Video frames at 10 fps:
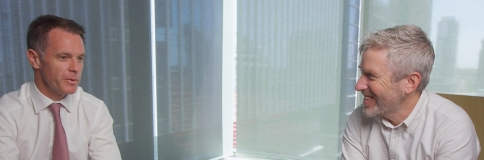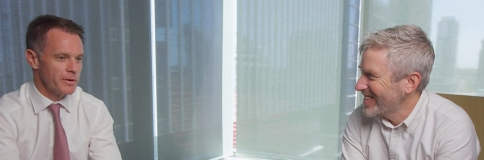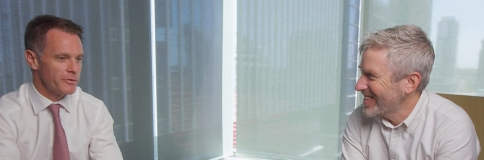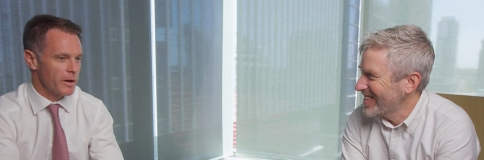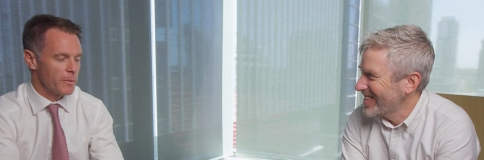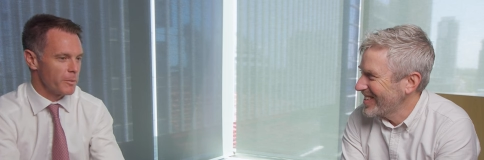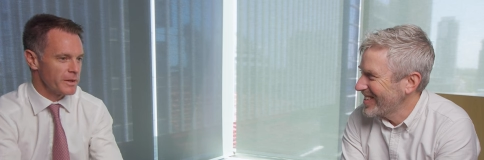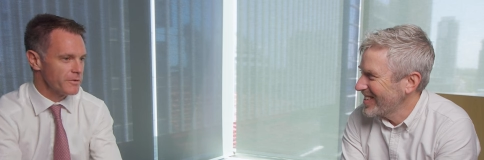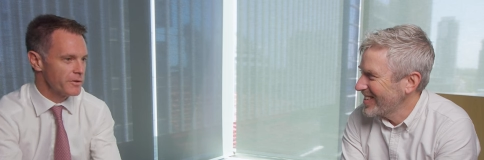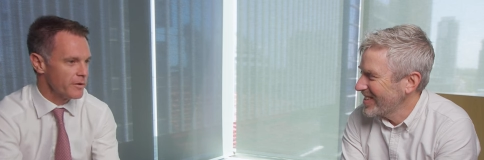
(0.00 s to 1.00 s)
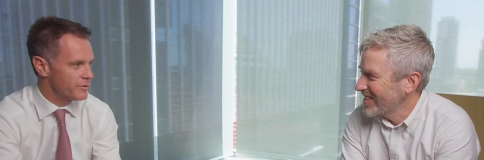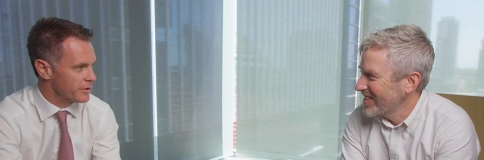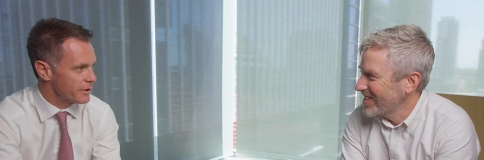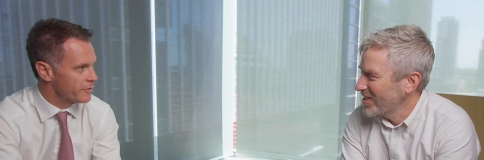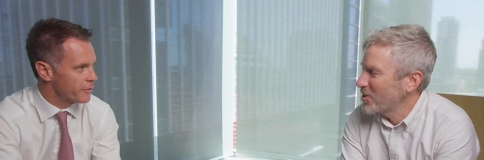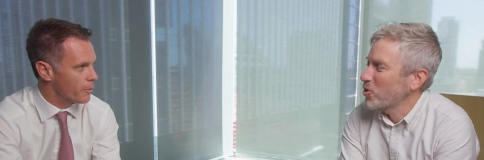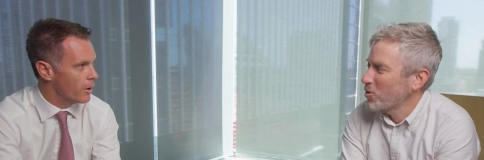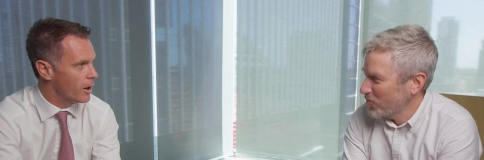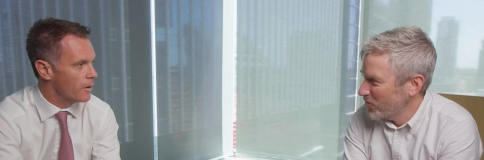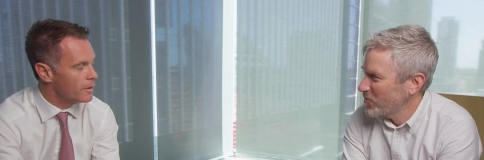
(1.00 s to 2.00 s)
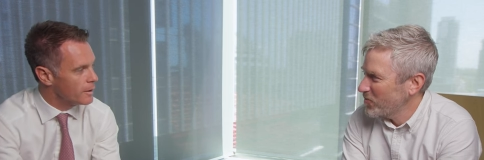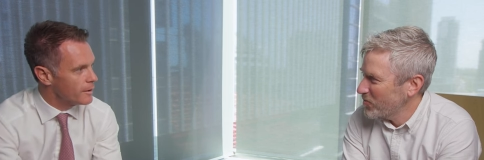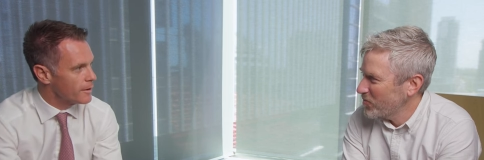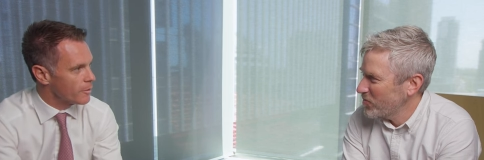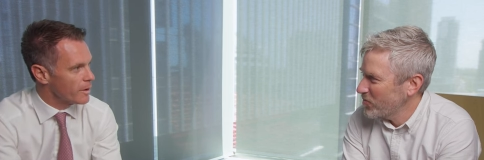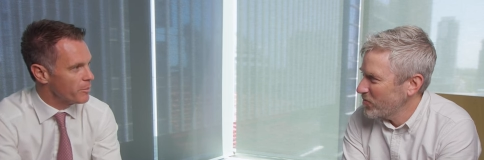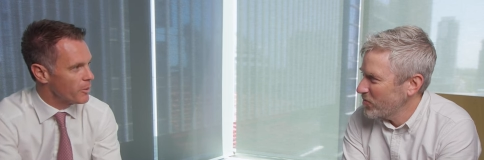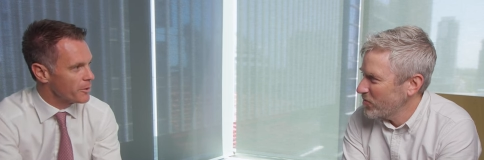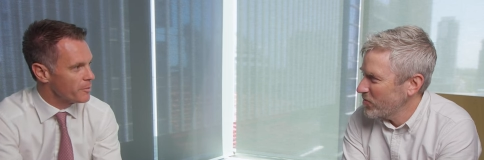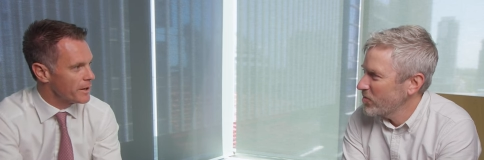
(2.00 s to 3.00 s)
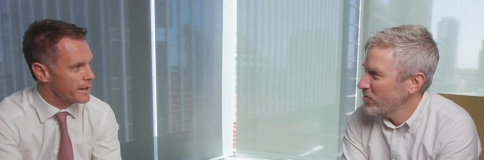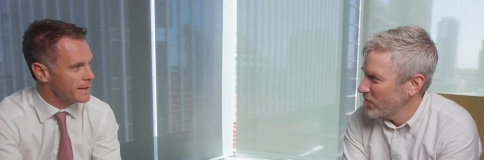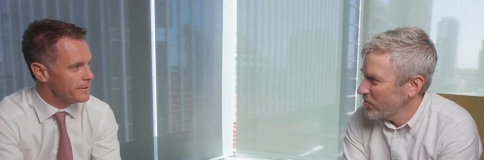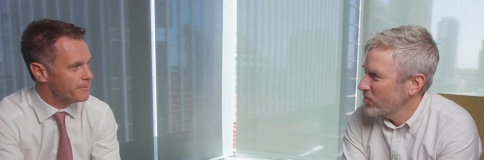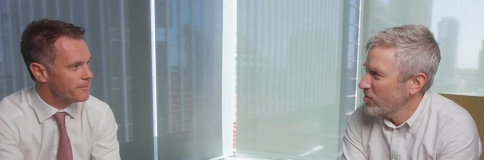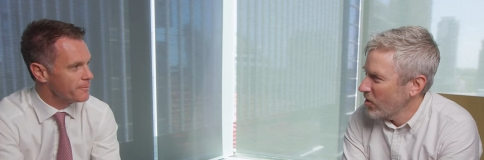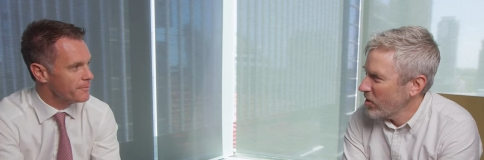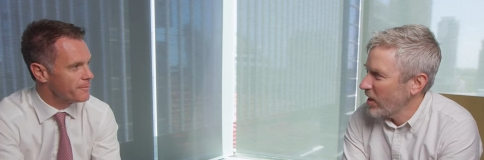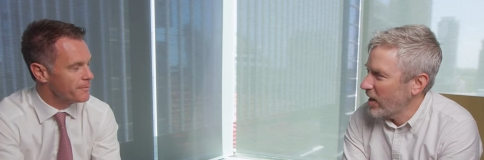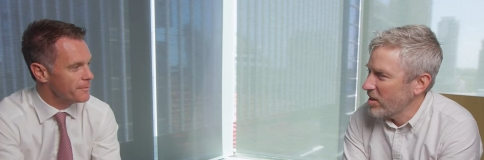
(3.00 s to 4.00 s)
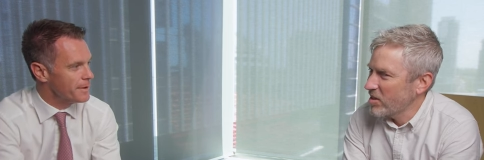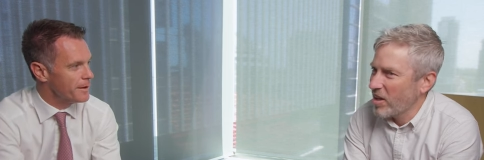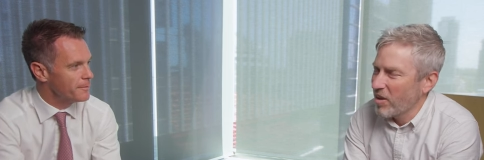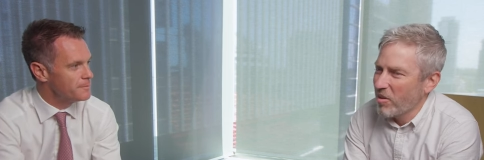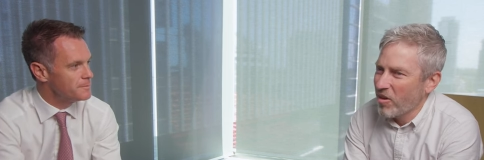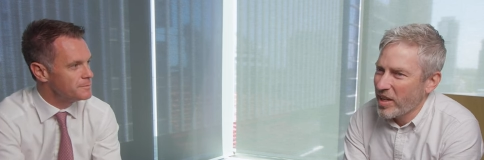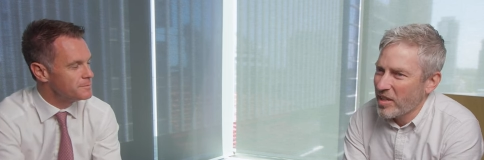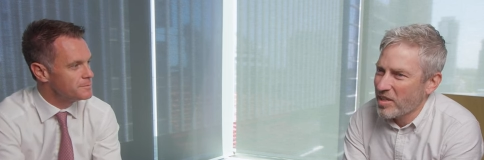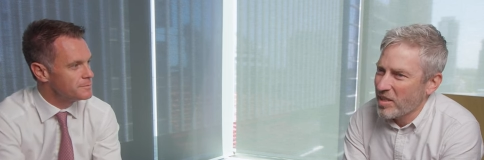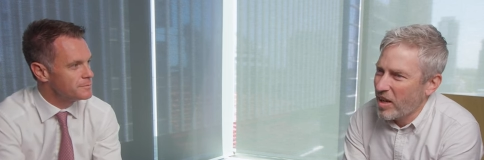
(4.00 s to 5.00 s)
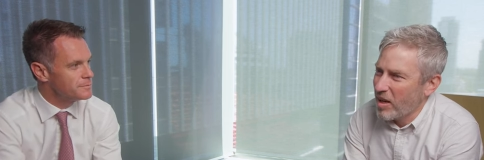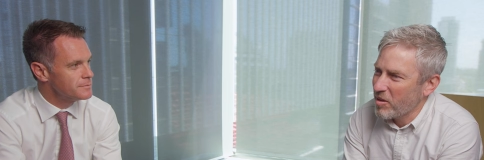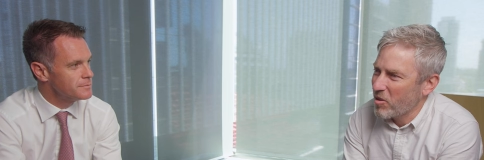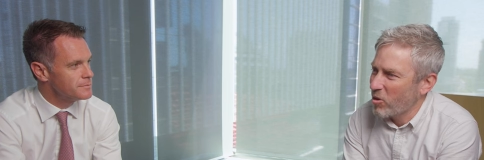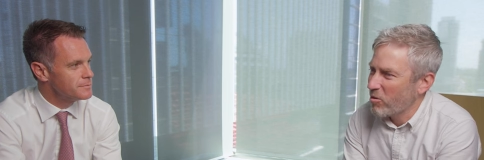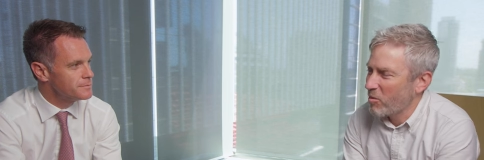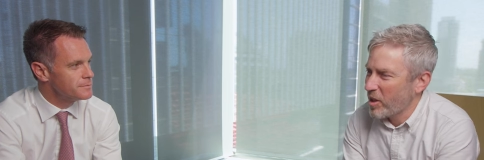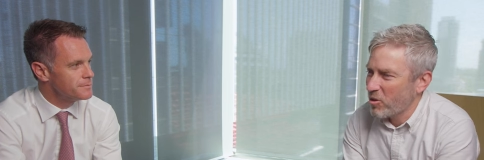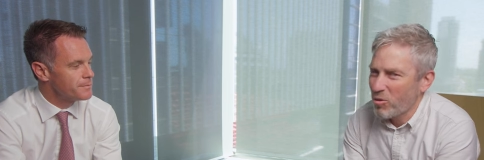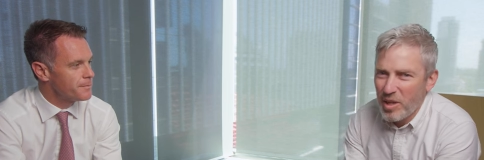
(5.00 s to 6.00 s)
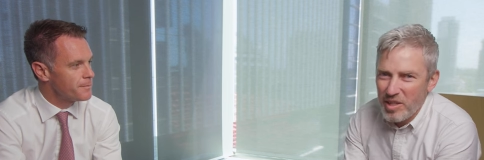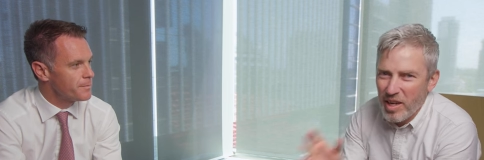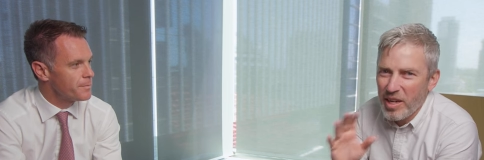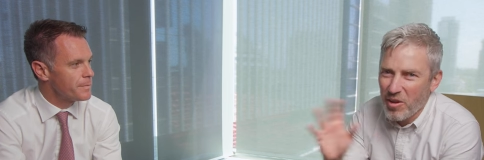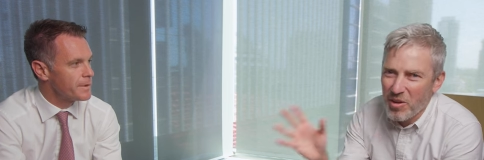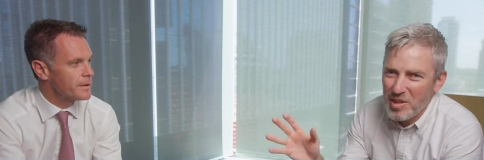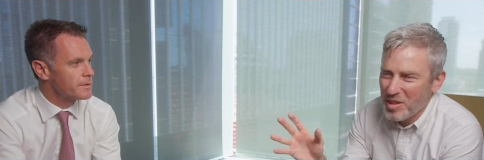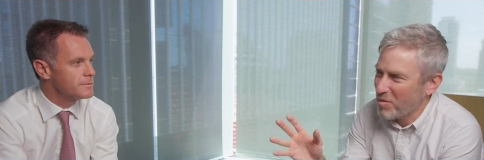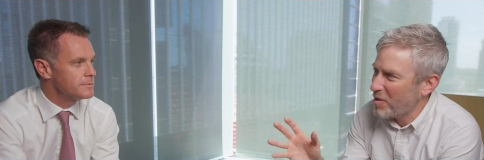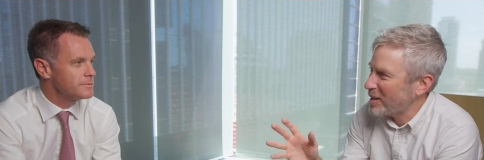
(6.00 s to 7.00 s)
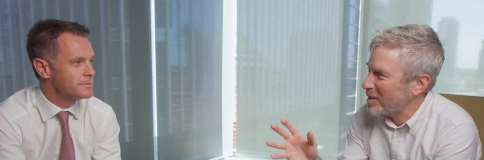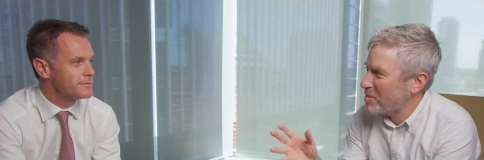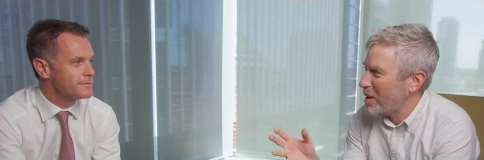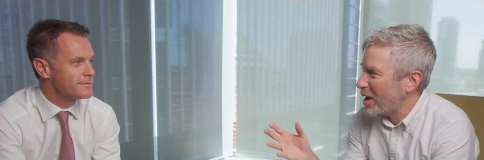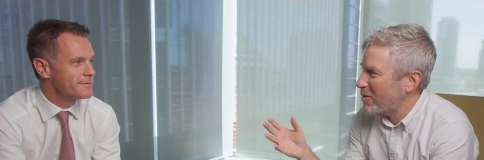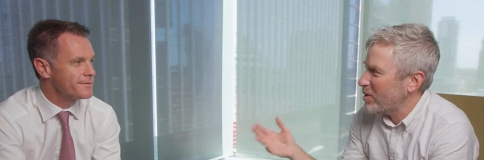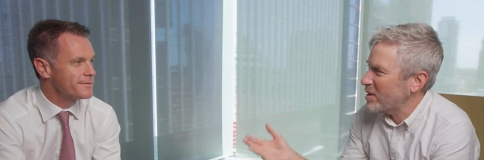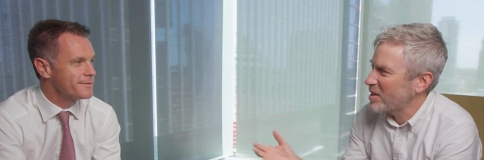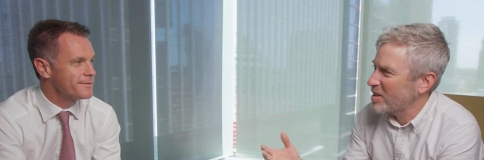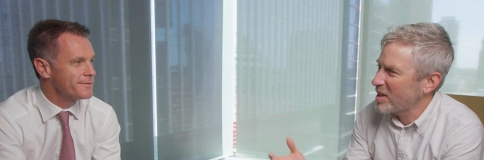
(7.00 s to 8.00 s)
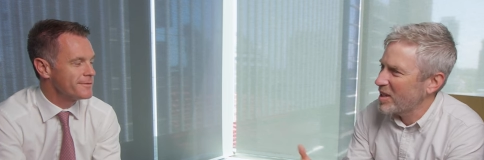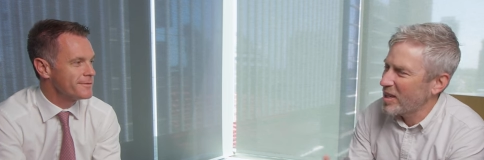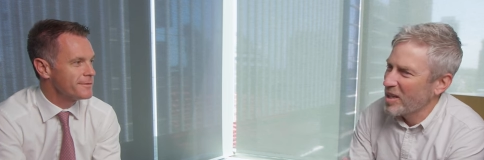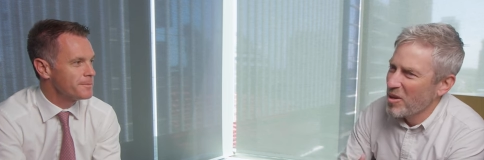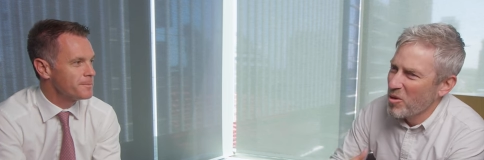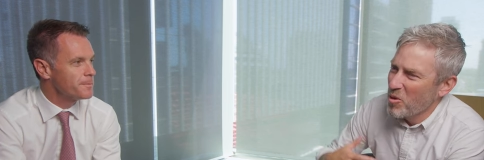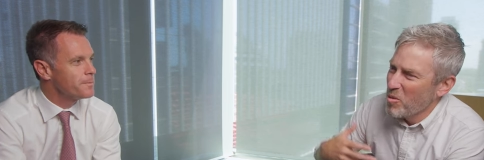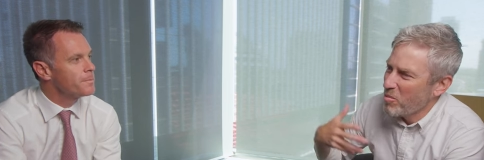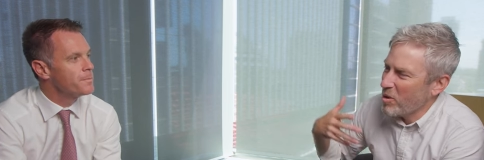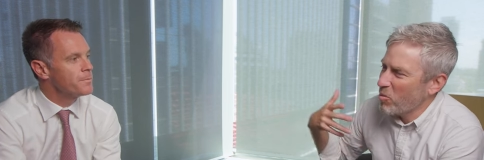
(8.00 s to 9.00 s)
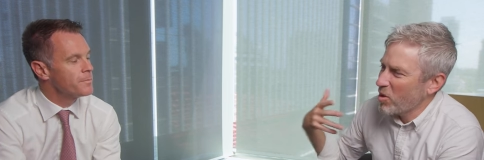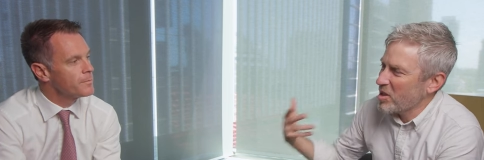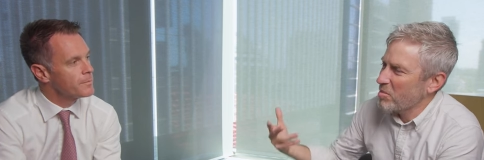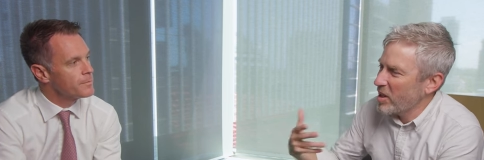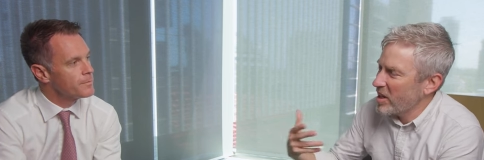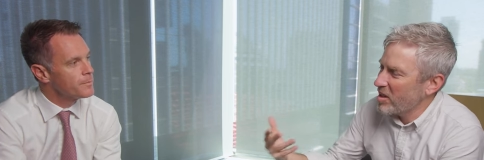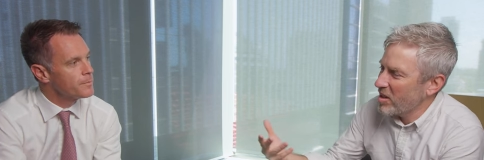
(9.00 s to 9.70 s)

Speaker 1: period of time when we lived overseas for sure. a while, we're born and bred here.
Speaker 2: Okay, and yeah. so I guess uh, Kogarah we can almost take on as a de facto part of Western Sydney. But what does it mean